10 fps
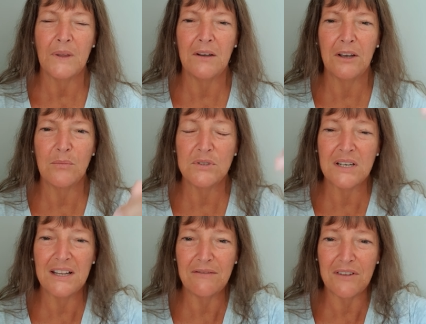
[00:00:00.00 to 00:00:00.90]
I'm going to put
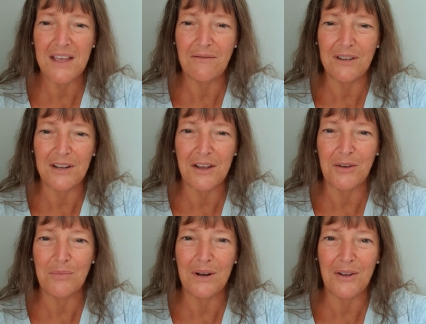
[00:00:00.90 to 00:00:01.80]
the link for that
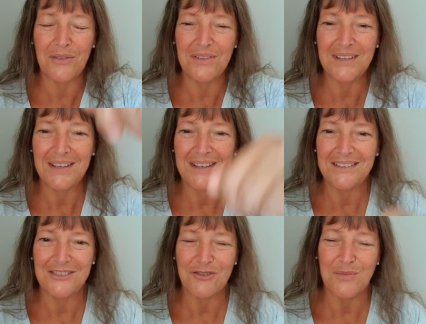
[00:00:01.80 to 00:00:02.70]
video below
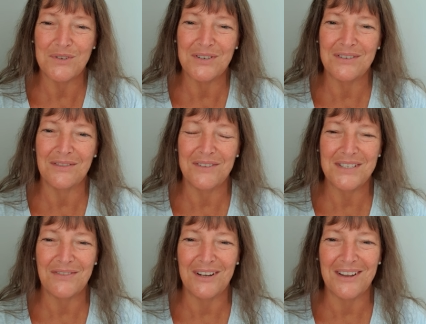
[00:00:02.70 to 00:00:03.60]
the description of
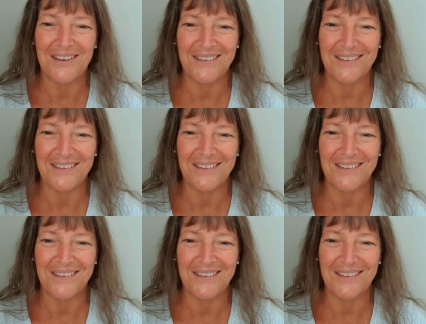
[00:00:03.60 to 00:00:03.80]
this video.